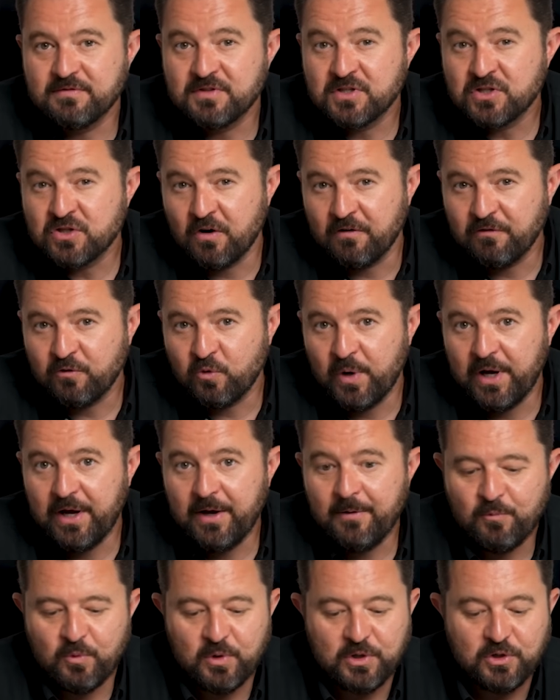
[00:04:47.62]
of
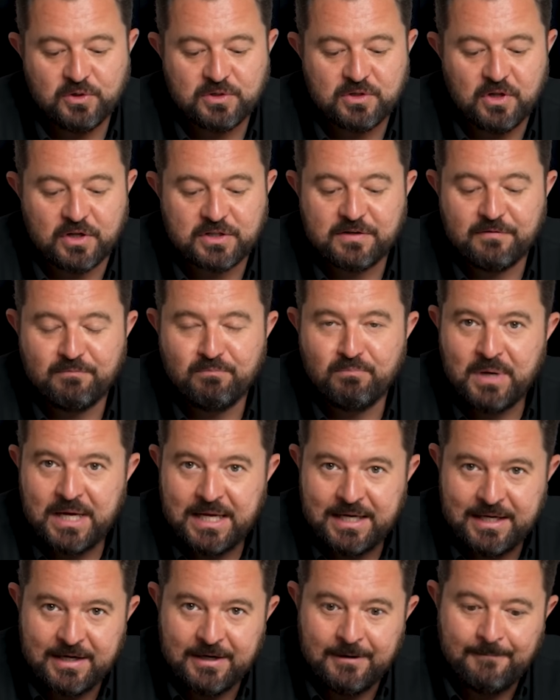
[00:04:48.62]
software, we use lots of
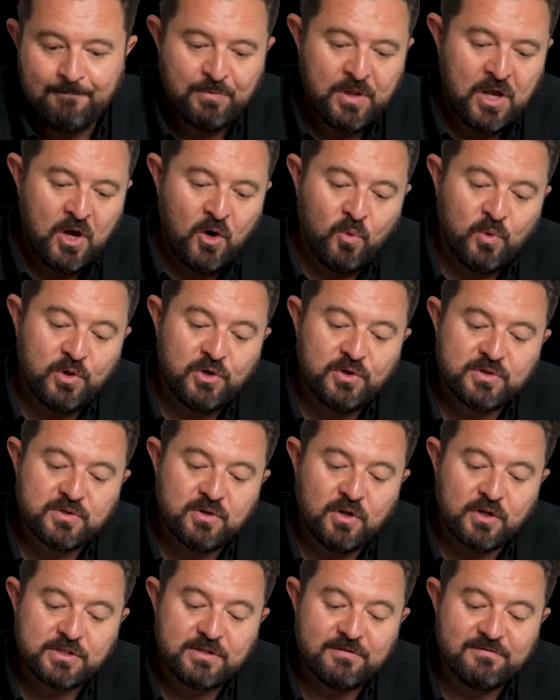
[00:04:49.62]
media, we use
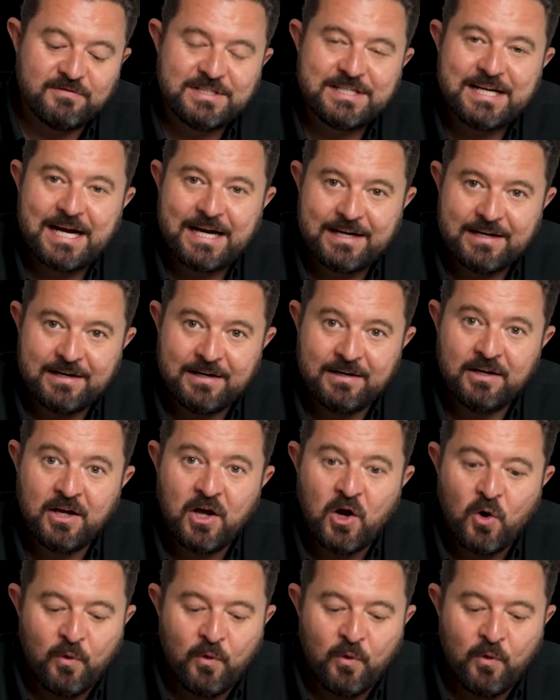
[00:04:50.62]
lots of data.